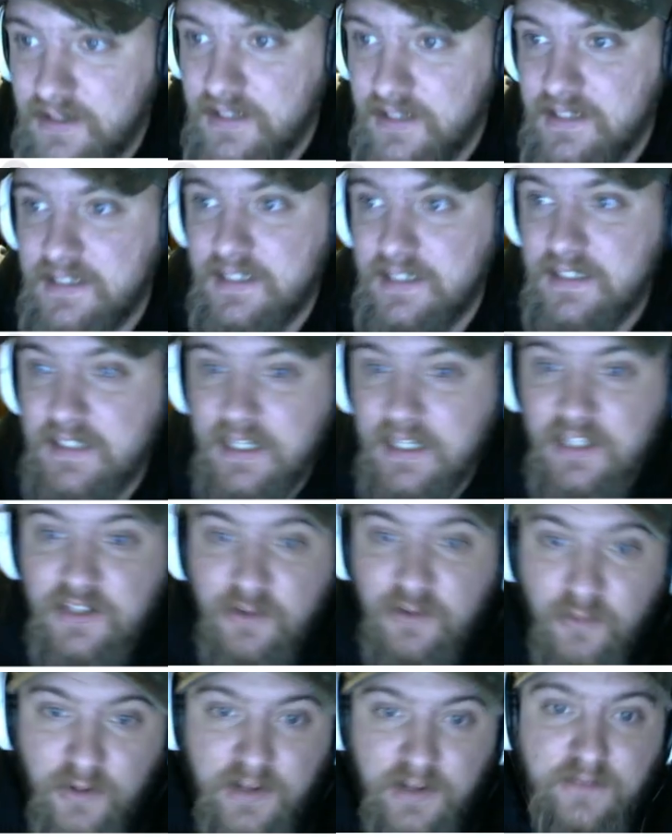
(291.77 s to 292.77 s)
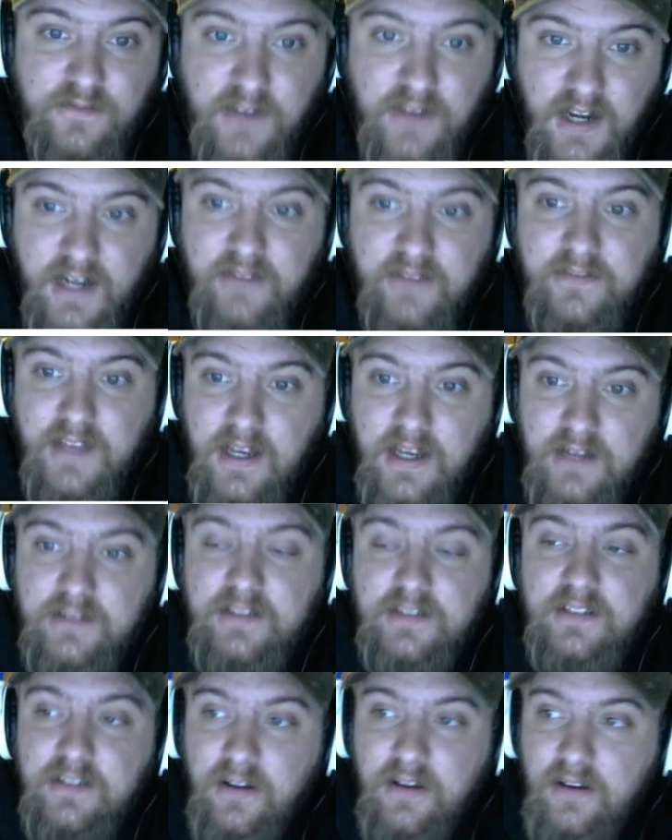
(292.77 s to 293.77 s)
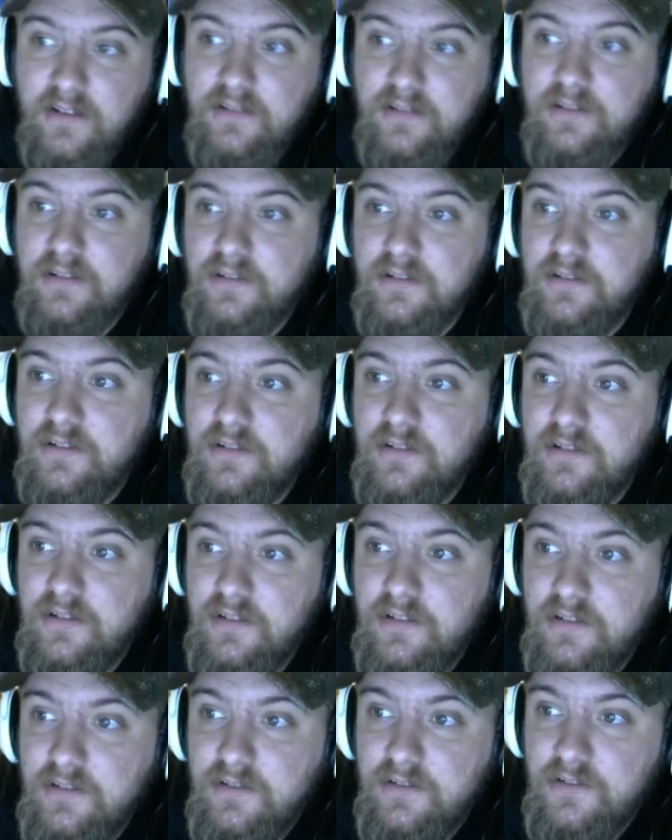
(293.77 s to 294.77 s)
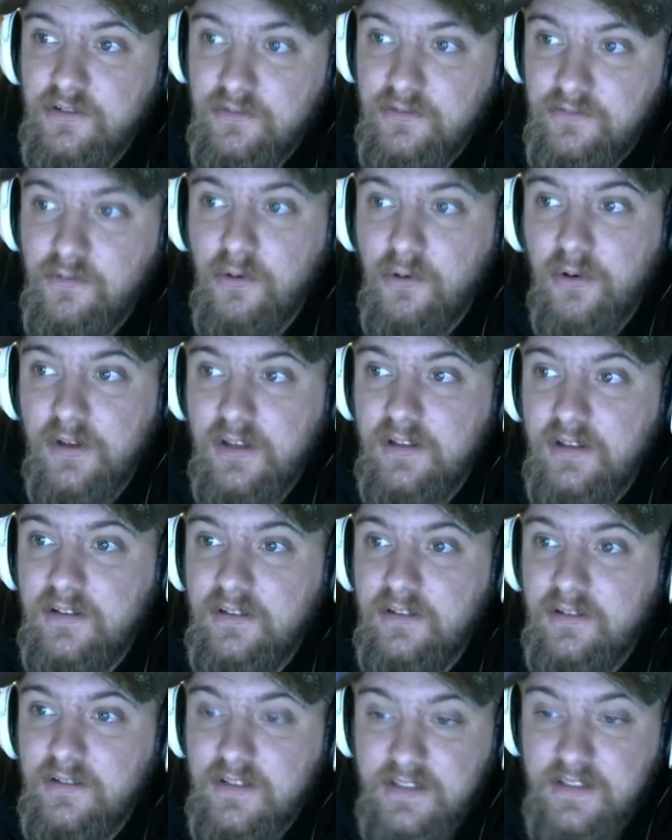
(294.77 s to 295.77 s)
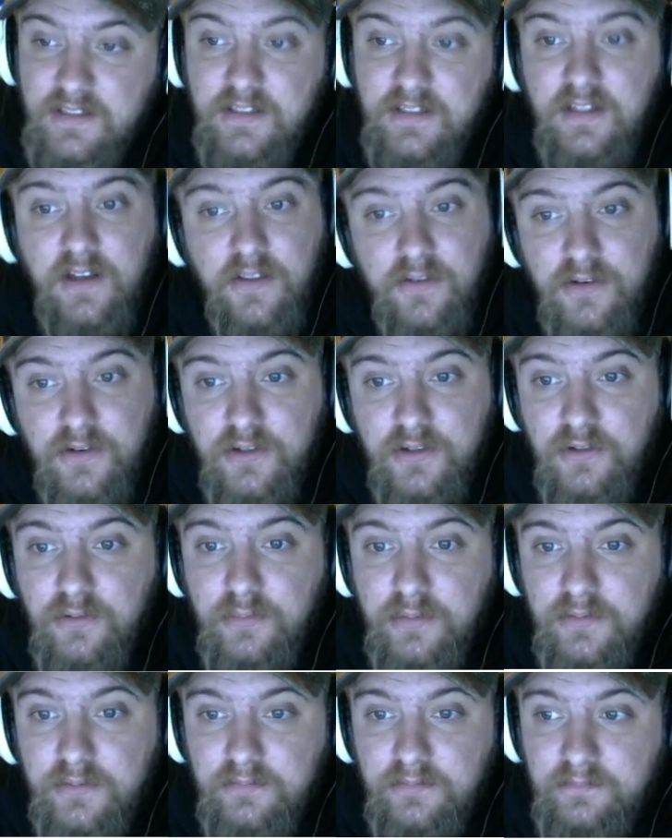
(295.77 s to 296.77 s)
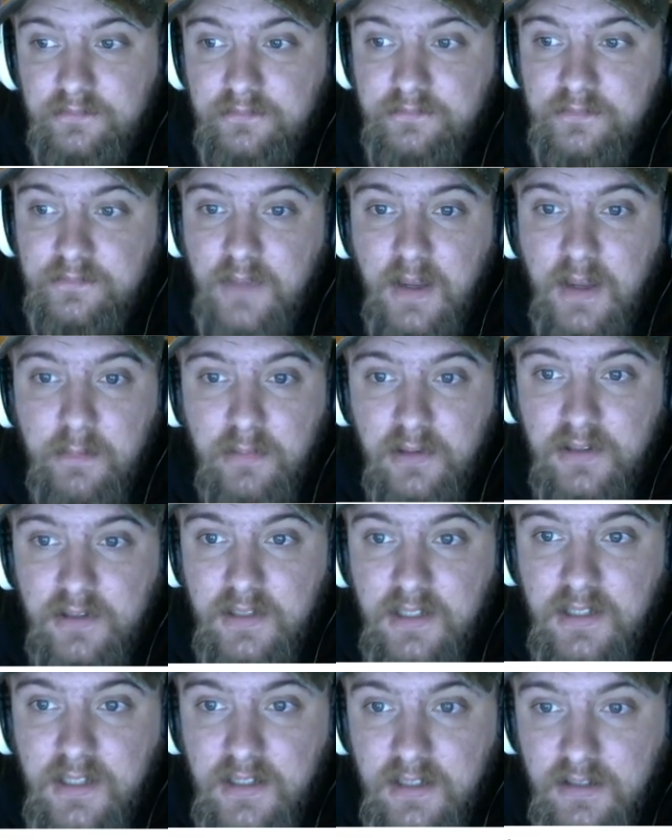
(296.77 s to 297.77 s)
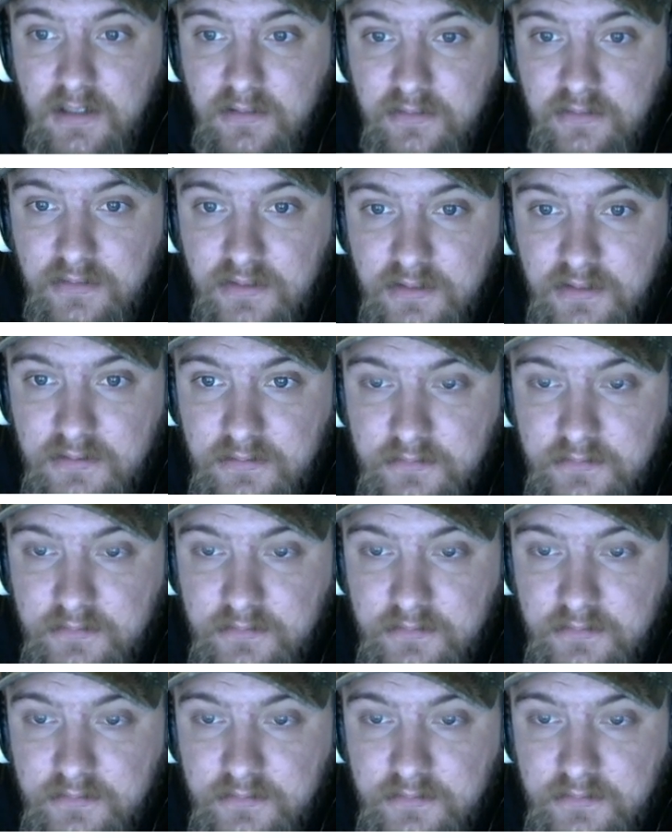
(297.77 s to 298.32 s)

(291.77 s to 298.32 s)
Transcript: This is a $25,000 240. This is another coupe. I believe.